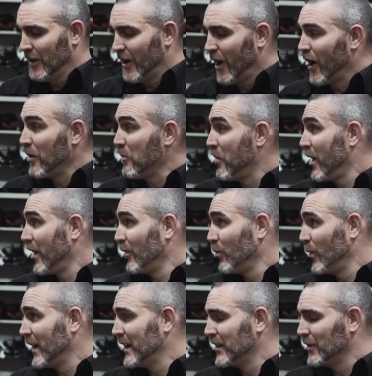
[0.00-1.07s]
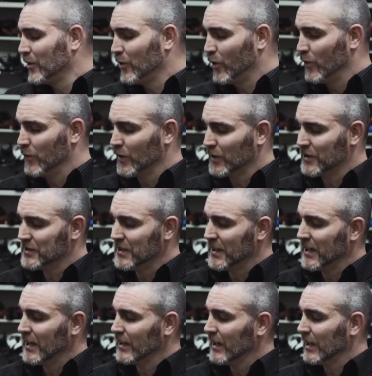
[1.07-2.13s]
armbar win over
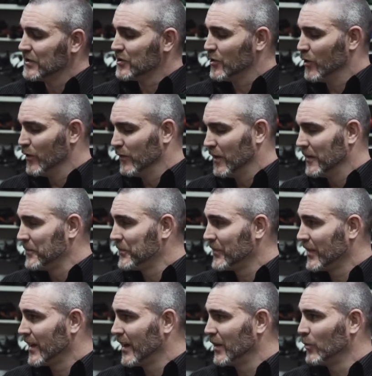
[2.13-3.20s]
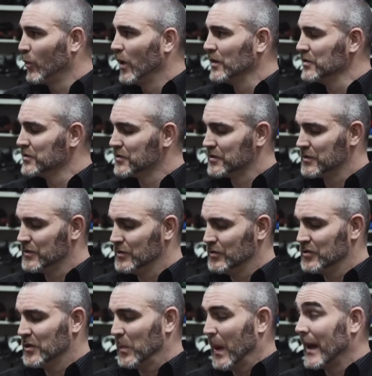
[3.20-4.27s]
Ksenia Lachkova at One's
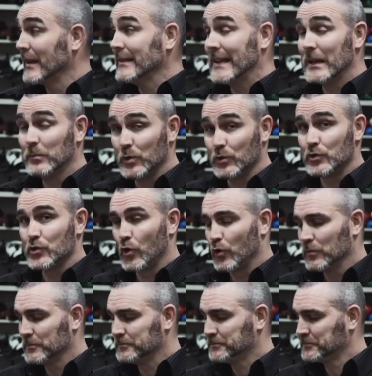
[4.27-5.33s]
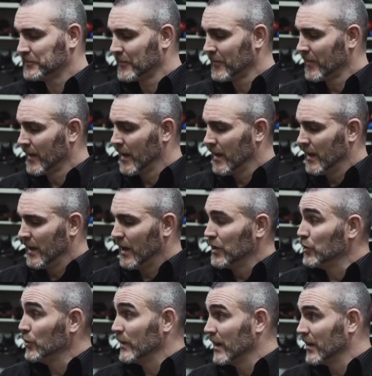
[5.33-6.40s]
Japan debut show, A
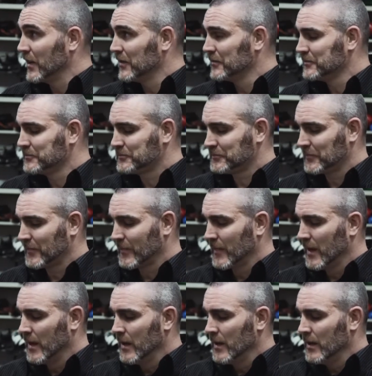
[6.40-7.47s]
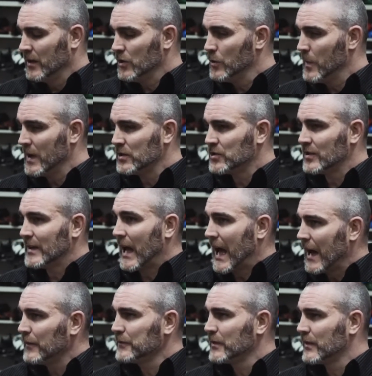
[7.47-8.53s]
New Era. You mentioned
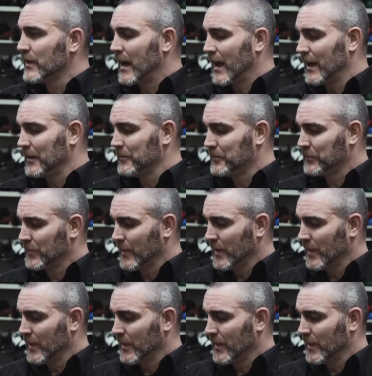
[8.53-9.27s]
after that